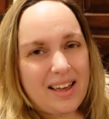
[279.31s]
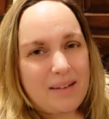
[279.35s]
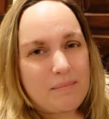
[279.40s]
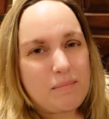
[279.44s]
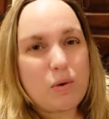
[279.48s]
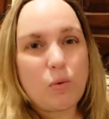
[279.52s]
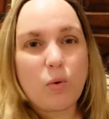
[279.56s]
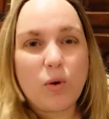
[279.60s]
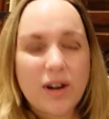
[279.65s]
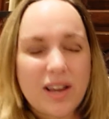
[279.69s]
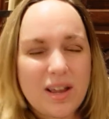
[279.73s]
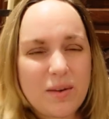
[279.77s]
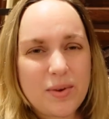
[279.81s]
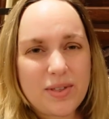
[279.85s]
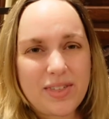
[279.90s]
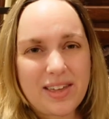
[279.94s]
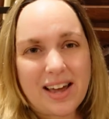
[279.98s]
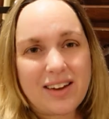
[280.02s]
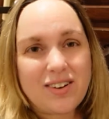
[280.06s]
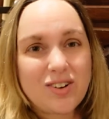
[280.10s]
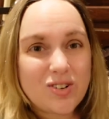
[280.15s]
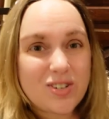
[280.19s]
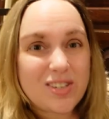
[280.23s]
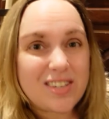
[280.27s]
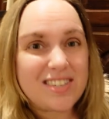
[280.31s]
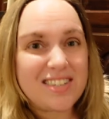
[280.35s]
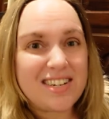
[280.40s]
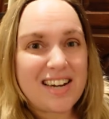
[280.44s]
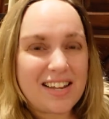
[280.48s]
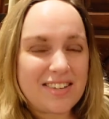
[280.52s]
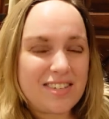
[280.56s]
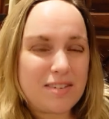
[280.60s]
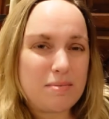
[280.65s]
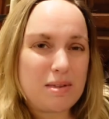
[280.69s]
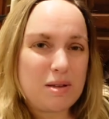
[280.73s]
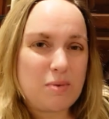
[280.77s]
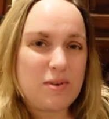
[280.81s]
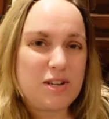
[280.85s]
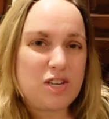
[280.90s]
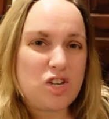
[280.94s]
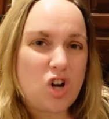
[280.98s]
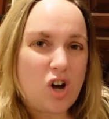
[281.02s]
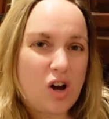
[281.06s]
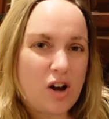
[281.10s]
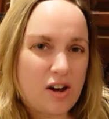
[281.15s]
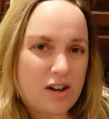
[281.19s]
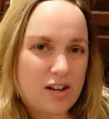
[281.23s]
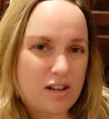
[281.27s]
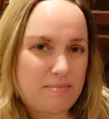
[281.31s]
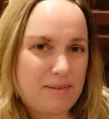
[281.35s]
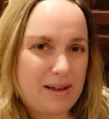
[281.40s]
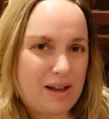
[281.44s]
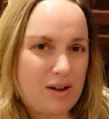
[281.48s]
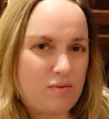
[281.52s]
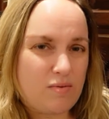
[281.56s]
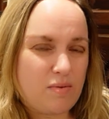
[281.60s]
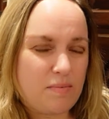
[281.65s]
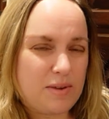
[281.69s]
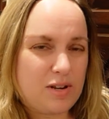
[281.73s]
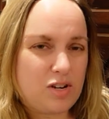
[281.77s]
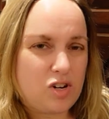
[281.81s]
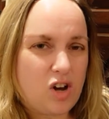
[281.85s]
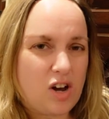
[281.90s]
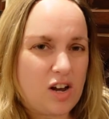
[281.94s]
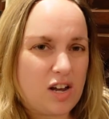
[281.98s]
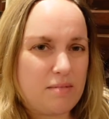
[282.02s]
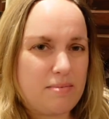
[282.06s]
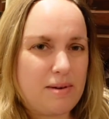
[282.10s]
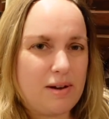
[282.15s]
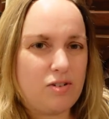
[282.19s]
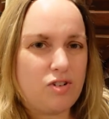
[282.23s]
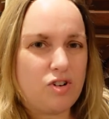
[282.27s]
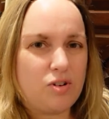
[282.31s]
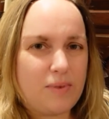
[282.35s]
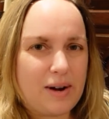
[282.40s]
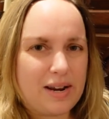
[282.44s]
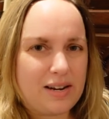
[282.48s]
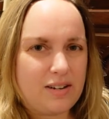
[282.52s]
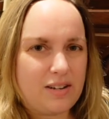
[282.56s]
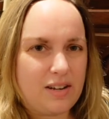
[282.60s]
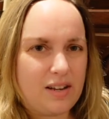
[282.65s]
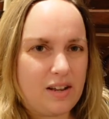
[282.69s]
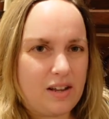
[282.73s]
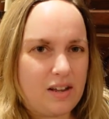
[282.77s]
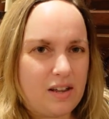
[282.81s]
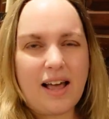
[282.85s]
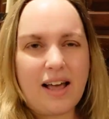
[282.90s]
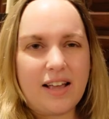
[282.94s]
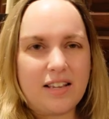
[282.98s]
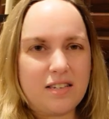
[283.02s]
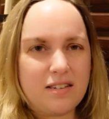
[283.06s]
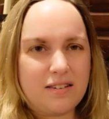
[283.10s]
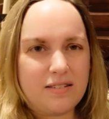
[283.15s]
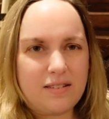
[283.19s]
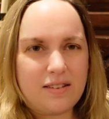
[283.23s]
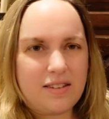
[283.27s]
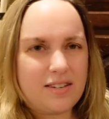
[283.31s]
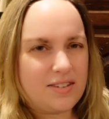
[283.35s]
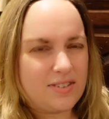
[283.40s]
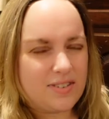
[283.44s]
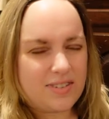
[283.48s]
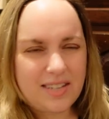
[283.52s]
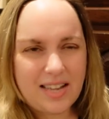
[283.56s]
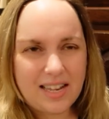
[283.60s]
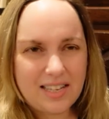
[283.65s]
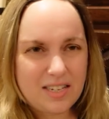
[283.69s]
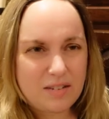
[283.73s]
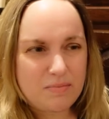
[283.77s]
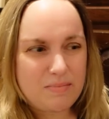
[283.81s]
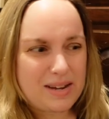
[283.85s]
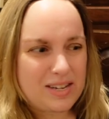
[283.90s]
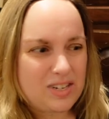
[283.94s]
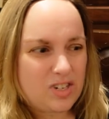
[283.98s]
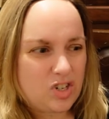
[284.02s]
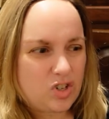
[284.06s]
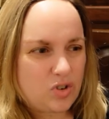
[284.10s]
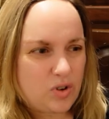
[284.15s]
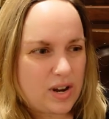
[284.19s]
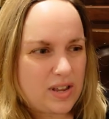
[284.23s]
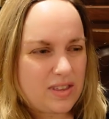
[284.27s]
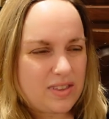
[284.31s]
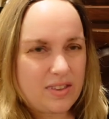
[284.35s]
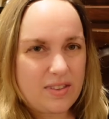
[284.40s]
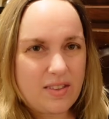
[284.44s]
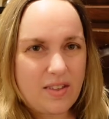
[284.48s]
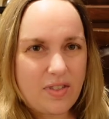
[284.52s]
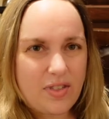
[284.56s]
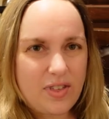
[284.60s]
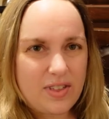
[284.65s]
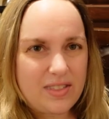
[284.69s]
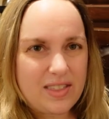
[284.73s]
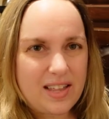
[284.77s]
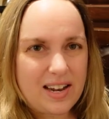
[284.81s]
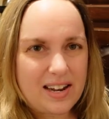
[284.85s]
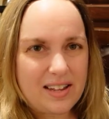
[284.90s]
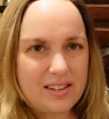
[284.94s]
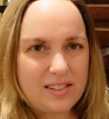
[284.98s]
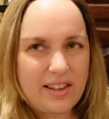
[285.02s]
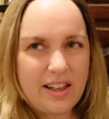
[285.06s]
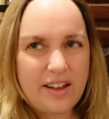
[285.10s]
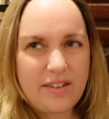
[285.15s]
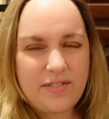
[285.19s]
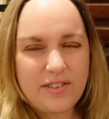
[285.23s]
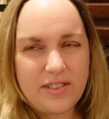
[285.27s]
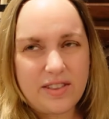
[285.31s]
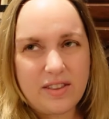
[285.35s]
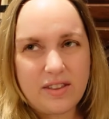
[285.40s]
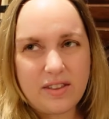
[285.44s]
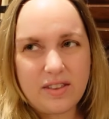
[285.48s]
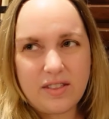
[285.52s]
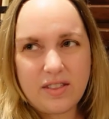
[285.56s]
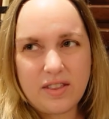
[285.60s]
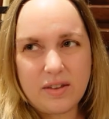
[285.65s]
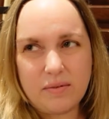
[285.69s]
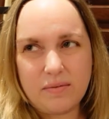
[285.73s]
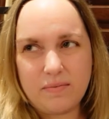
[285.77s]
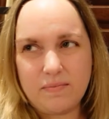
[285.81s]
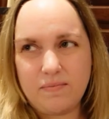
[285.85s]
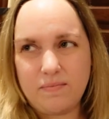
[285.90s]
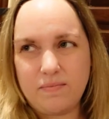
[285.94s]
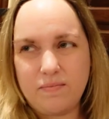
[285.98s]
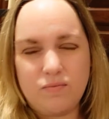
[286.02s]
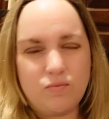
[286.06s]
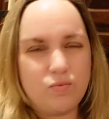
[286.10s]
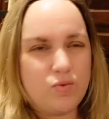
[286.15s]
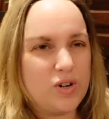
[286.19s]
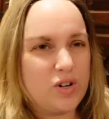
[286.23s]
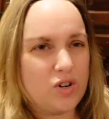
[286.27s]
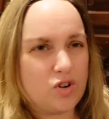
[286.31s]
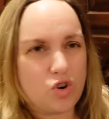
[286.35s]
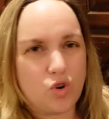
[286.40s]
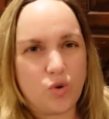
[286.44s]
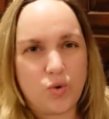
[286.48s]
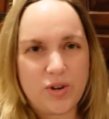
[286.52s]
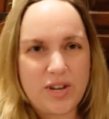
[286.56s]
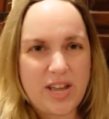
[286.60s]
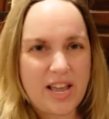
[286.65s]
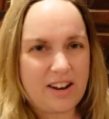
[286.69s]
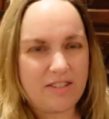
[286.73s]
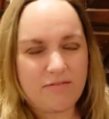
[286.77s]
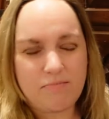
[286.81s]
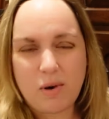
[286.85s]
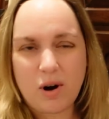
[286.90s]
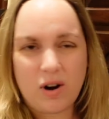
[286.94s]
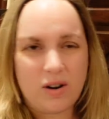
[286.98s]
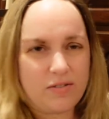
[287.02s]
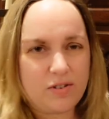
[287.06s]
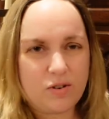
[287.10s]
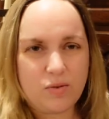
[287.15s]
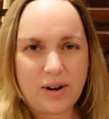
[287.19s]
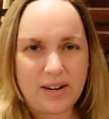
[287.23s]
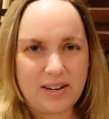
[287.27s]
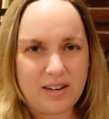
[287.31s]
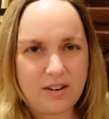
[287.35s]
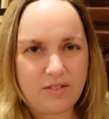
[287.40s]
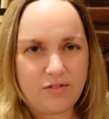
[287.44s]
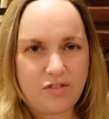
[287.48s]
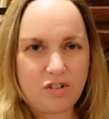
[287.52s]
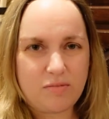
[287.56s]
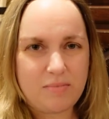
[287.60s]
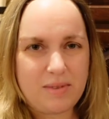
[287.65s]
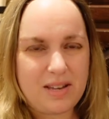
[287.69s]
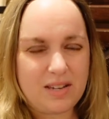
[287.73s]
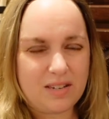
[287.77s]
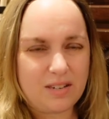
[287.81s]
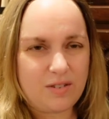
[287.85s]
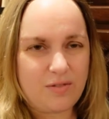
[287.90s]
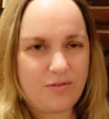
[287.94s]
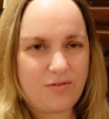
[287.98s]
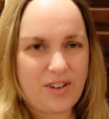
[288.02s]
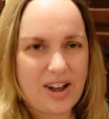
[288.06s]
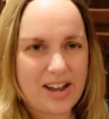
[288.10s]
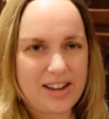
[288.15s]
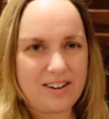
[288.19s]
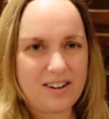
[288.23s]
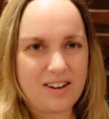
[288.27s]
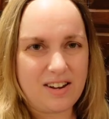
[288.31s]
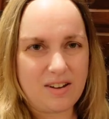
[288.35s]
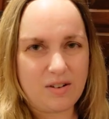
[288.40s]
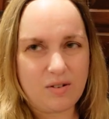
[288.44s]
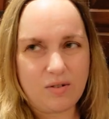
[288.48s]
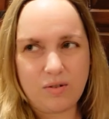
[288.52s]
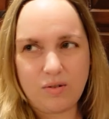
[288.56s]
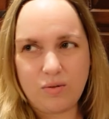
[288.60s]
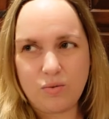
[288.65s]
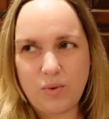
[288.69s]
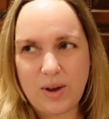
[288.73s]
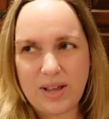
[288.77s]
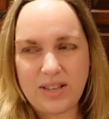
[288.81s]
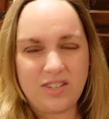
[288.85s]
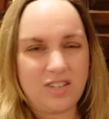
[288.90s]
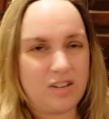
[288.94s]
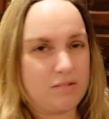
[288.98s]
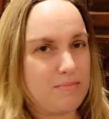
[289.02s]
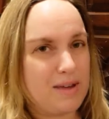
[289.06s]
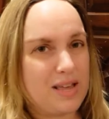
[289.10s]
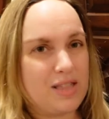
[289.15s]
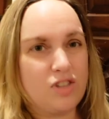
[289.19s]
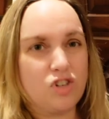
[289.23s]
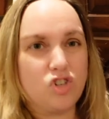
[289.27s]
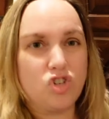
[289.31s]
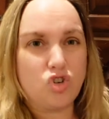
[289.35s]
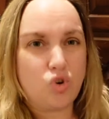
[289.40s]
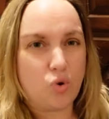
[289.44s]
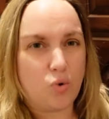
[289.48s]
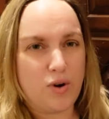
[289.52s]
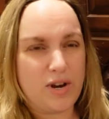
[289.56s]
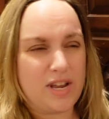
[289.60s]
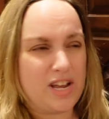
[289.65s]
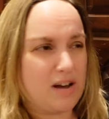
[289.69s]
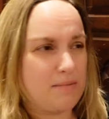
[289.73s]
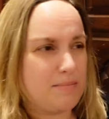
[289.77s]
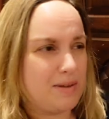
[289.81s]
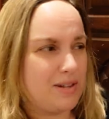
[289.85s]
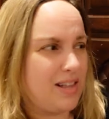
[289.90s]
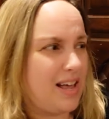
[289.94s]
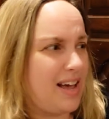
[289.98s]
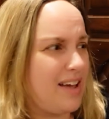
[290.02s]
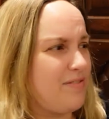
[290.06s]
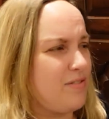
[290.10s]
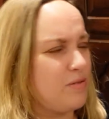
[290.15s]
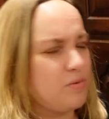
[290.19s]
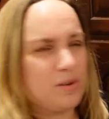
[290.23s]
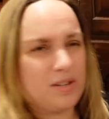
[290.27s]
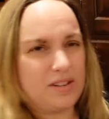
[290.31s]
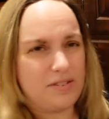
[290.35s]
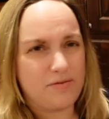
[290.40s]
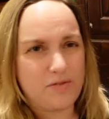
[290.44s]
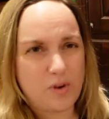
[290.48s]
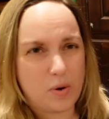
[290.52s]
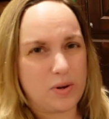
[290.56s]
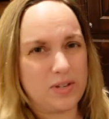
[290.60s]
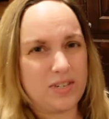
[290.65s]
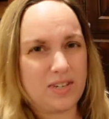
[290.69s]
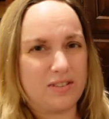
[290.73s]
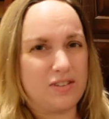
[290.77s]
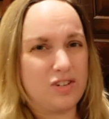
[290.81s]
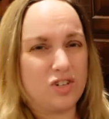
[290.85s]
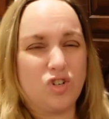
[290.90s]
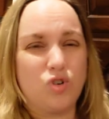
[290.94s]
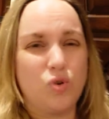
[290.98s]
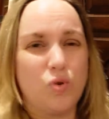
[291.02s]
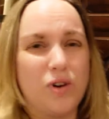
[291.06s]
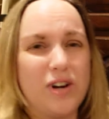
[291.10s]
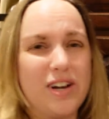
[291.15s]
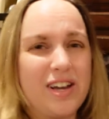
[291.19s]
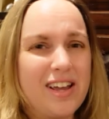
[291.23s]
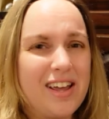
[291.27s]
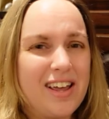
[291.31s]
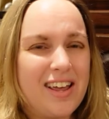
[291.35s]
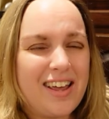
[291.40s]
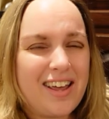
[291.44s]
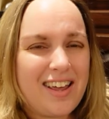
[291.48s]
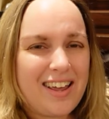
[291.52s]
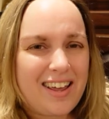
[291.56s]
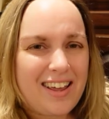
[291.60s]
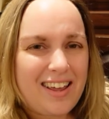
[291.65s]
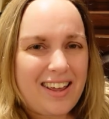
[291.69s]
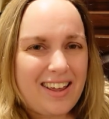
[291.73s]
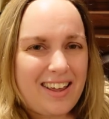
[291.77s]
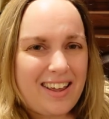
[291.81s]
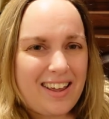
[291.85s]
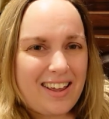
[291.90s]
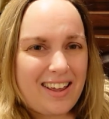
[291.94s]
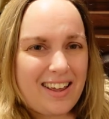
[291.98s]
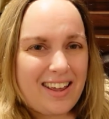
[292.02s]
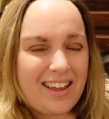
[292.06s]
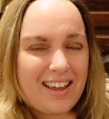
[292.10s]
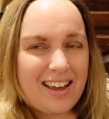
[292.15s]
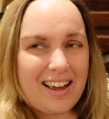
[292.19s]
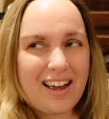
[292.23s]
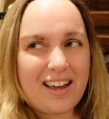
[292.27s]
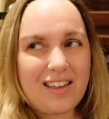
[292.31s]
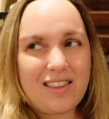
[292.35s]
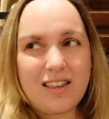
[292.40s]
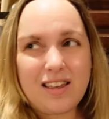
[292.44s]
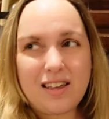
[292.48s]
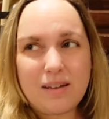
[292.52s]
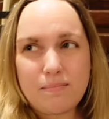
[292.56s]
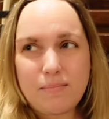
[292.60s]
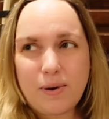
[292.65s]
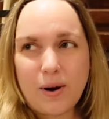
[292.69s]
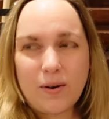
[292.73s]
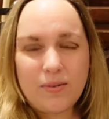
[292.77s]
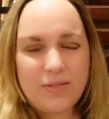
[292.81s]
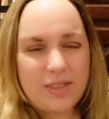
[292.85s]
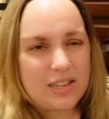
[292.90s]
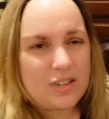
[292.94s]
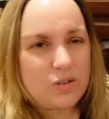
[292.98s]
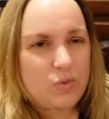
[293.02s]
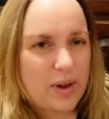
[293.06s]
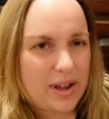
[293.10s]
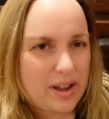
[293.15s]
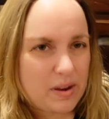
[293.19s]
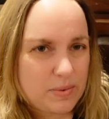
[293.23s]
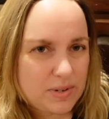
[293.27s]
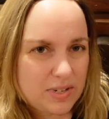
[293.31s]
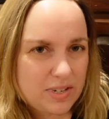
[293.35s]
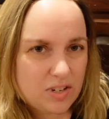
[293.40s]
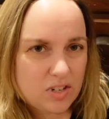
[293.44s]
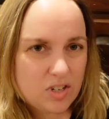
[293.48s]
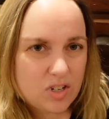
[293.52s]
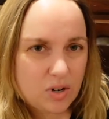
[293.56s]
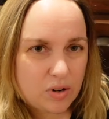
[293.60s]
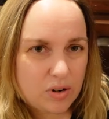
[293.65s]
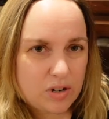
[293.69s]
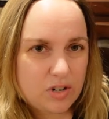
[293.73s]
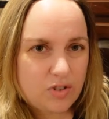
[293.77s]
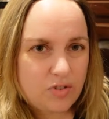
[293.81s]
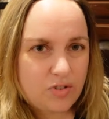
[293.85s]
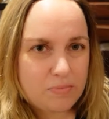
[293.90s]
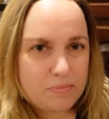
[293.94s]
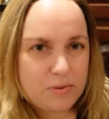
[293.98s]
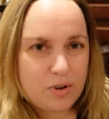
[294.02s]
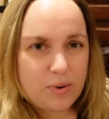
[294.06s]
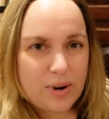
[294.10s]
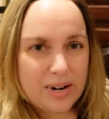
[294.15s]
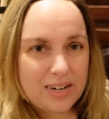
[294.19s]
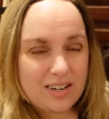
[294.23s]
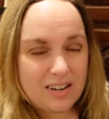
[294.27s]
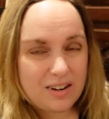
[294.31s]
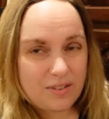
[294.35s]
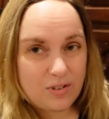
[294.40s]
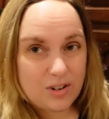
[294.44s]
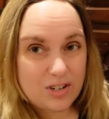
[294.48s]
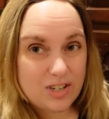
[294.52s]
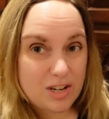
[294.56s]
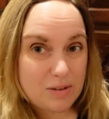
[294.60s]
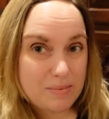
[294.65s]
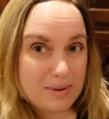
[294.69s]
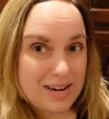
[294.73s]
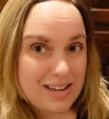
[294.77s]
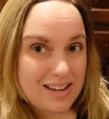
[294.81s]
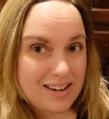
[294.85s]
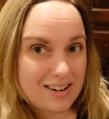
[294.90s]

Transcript: But working with actors is not something we talk about when we talk about directing. Since that's my strength and the thing that I love, and the real creative part of directing for me is finding ways to make the story come alive and really focus on the story, I think in part that's why I was discouraged from directing for so many